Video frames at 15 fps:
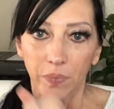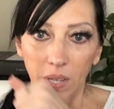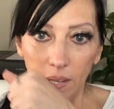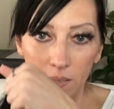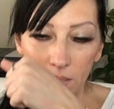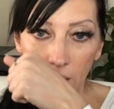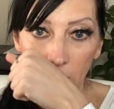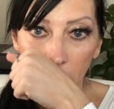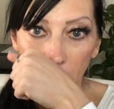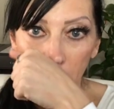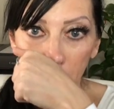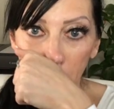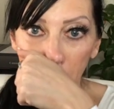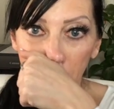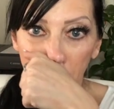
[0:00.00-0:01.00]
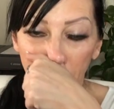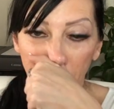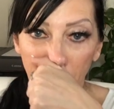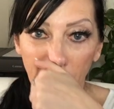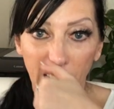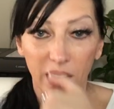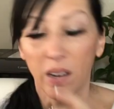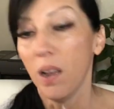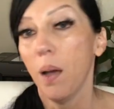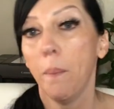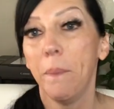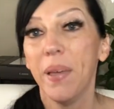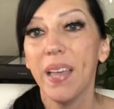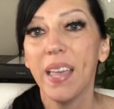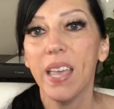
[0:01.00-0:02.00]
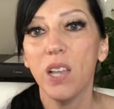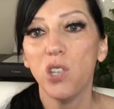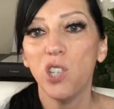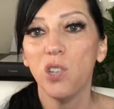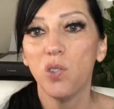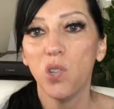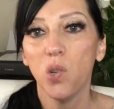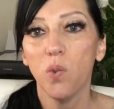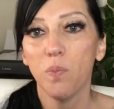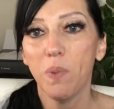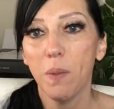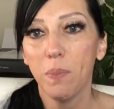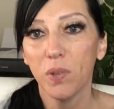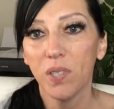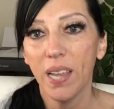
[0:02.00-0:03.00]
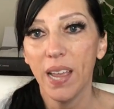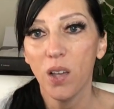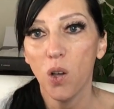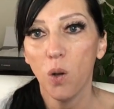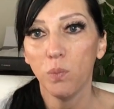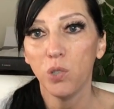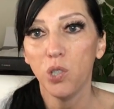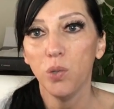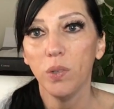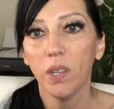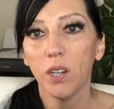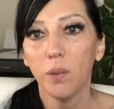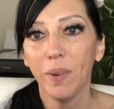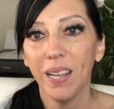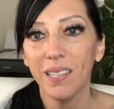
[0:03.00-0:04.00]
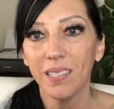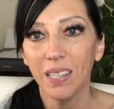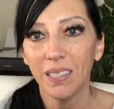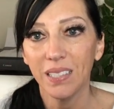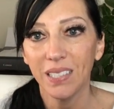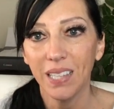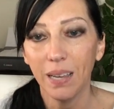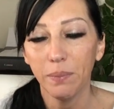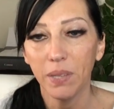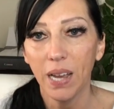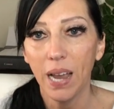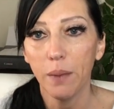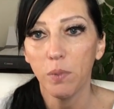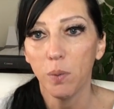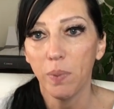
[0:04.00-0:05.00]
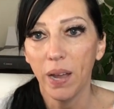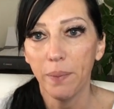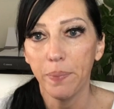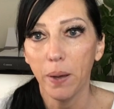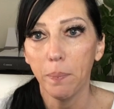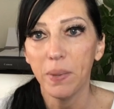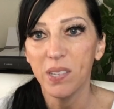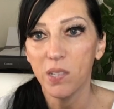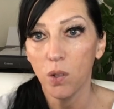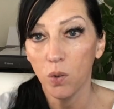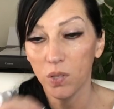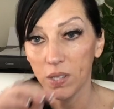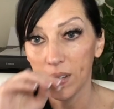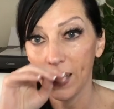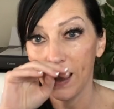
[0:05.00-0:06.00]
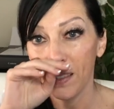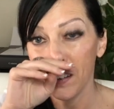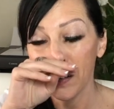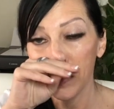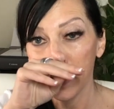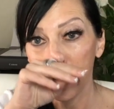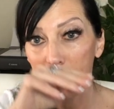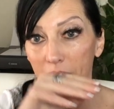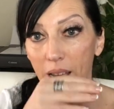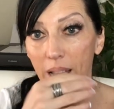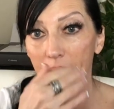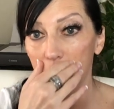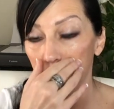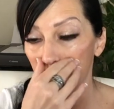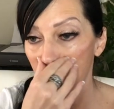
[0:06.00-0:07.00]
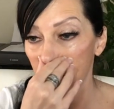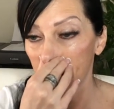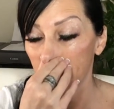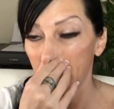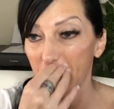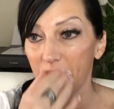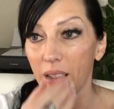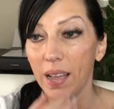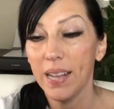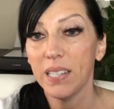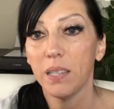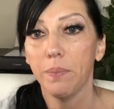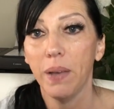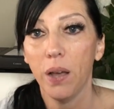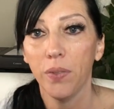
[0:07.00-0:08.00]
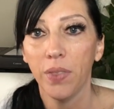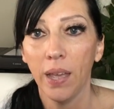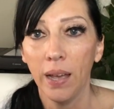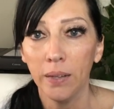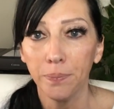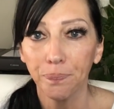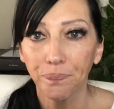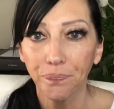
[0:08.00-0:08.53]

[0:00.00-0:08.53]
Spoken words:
it's a big issue too when people take home 2 litter mates at the same time or buy puppies close together. And I talk to my clients about that,